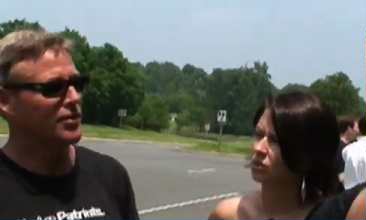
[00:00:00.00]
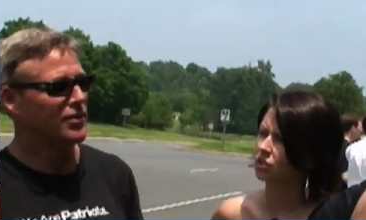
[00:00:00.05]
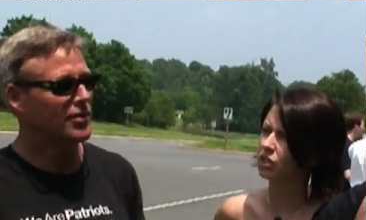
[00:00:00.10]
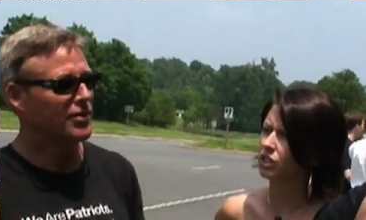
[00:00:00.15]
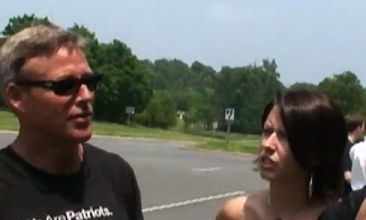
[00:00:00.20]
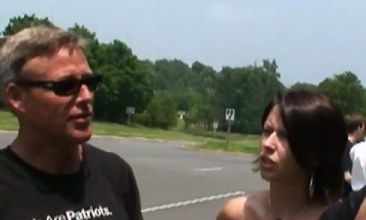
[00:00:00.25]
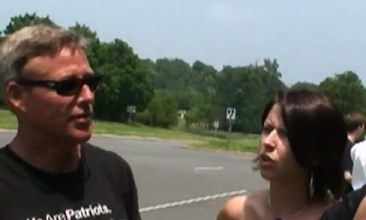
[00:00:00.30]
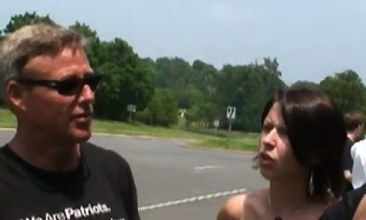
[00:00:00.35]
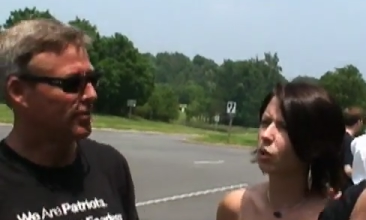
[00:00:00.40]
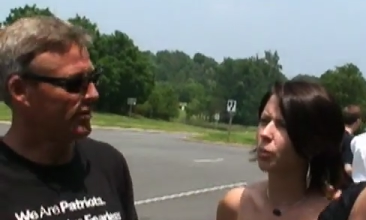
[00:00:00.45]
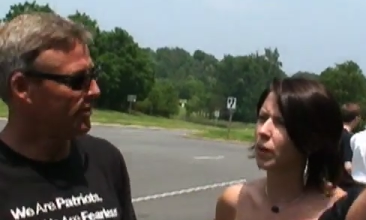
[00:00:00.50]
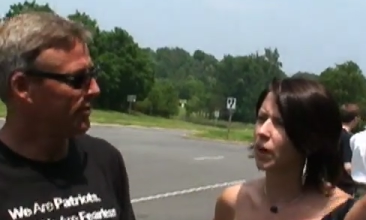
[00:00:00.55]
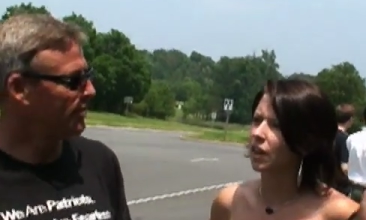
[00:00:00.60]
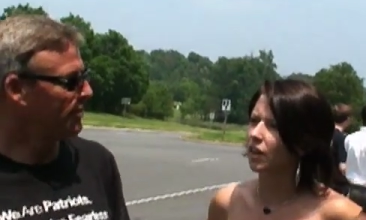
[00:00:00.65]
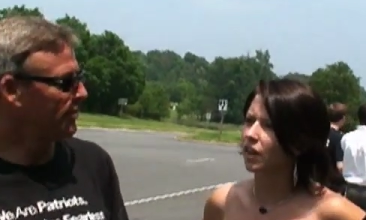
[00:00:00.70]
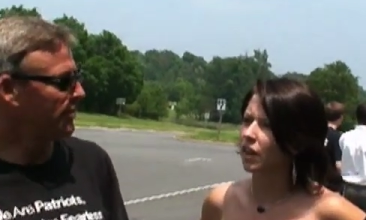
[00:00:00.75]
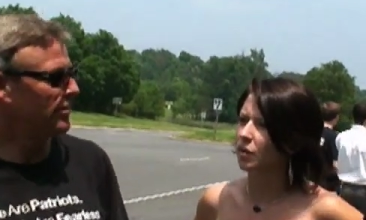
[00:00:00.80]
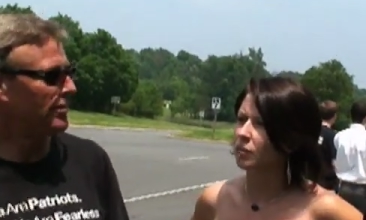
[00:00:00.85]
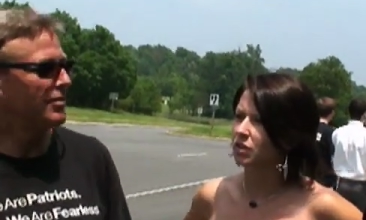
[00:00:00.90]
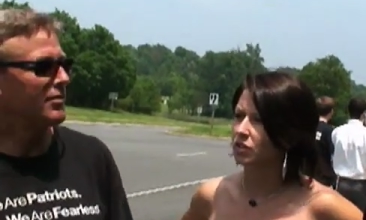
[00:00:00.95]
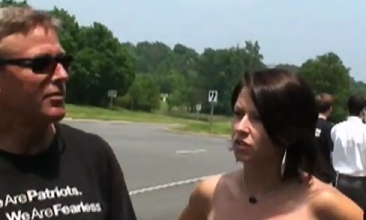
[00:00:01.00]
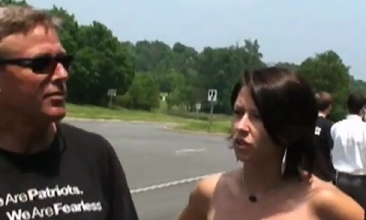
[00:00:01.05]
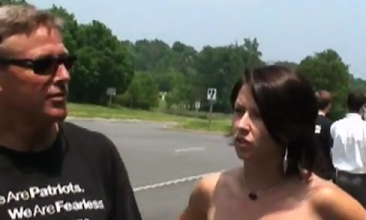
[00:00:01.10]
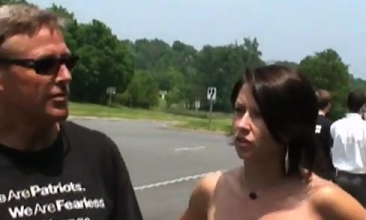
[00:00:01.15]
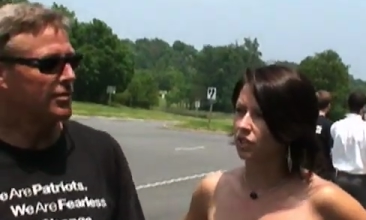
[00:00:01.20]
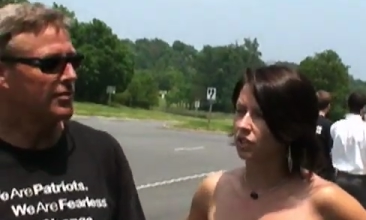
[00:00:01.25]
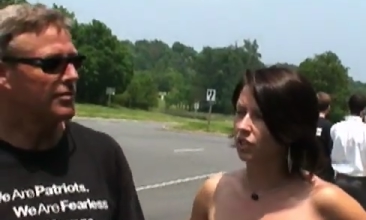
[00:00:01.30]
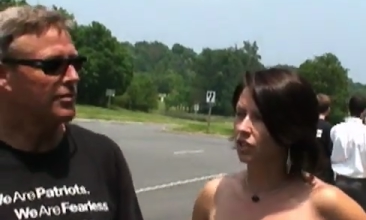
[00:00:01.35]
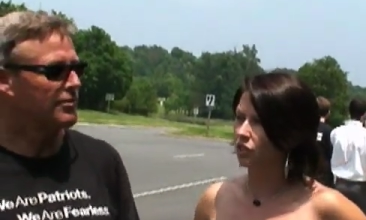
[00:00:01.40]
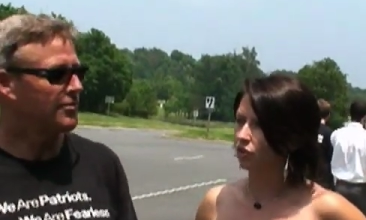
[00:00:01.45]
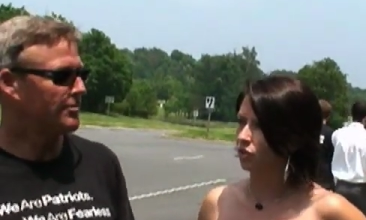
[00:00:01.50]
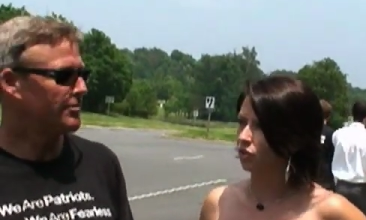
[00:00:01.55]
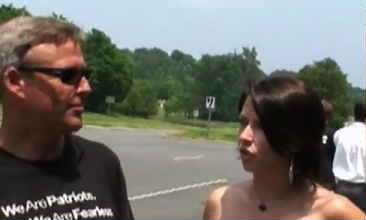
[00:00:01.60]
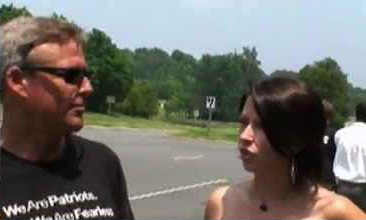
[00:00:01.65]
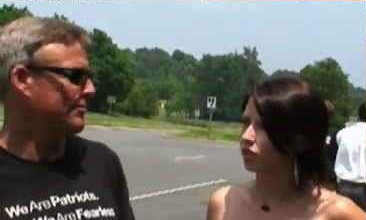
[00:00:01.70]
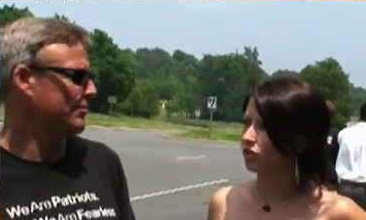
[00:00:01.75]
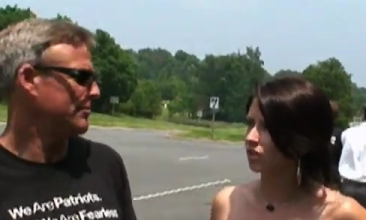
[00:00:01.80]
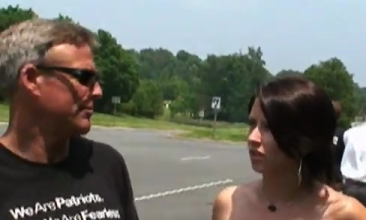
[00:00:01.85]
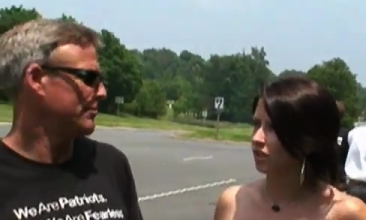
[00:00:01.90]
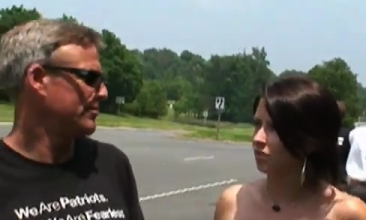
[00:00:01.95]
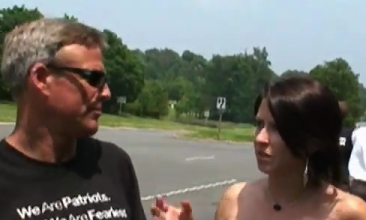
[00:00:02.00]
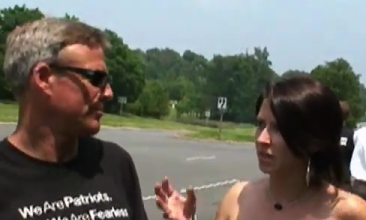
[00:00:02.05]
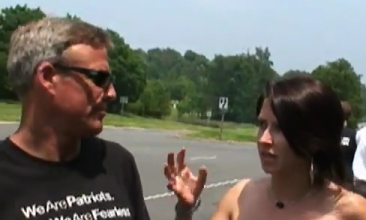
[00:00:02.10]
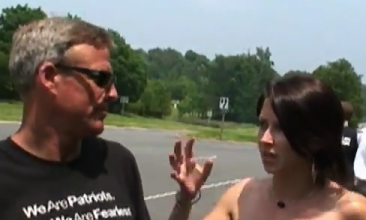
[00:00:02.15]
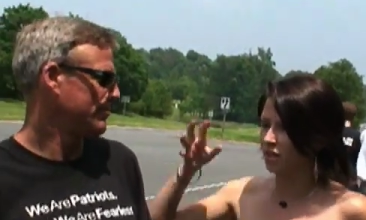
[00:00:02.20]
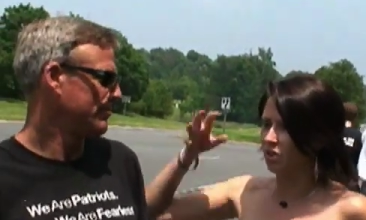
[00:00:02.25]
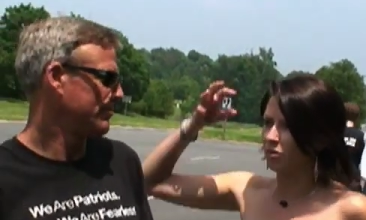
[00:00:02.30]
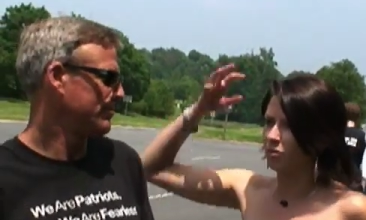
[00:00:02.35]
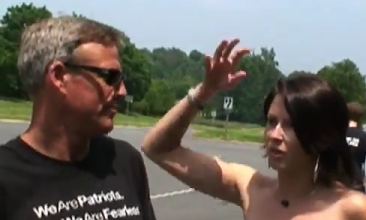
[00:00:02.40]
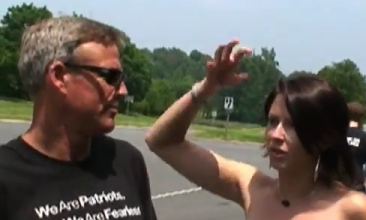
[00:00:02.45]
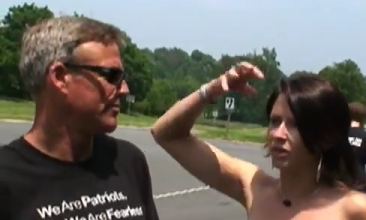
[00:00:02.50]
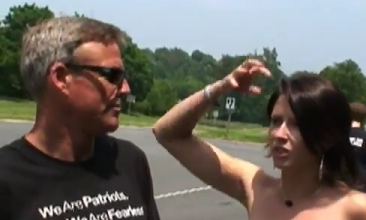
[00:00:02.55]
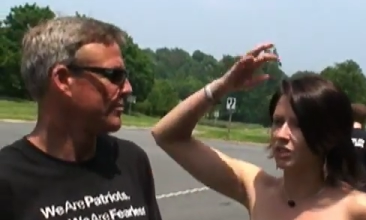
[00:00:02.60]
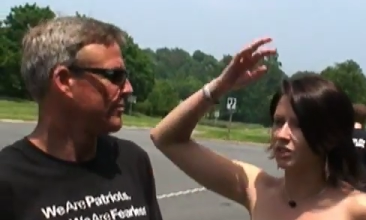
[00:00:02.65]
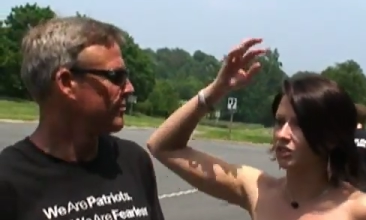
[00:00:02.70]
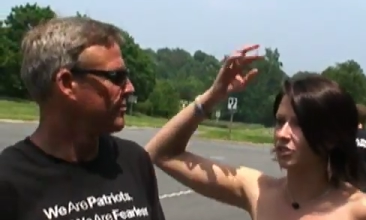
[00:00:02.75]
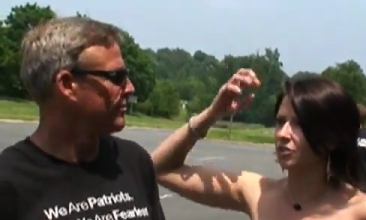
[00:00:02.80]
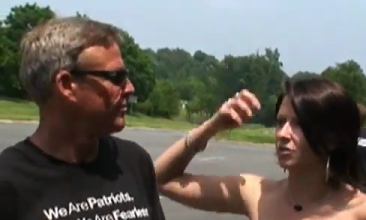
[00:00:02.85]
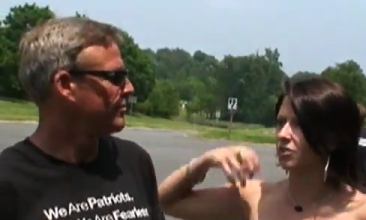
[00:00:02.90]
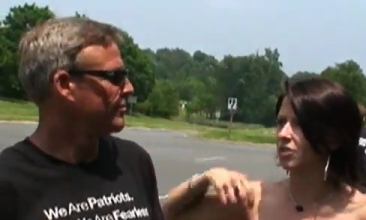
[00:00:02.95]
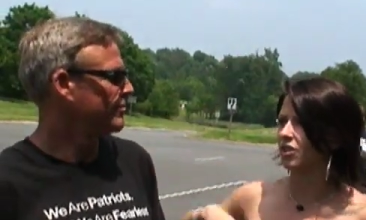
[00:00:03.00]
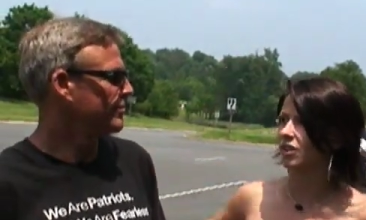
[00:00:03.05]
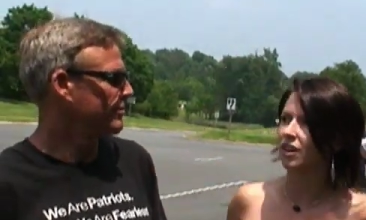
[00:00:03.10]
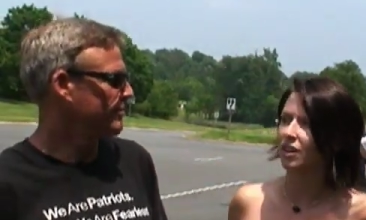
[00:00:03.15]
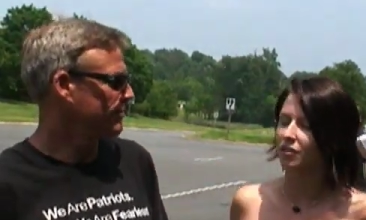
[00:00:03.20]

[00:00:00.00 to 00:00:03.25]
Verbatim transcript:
Speaker 1: You see the whole paradigm is totally controlled, but then the real issues are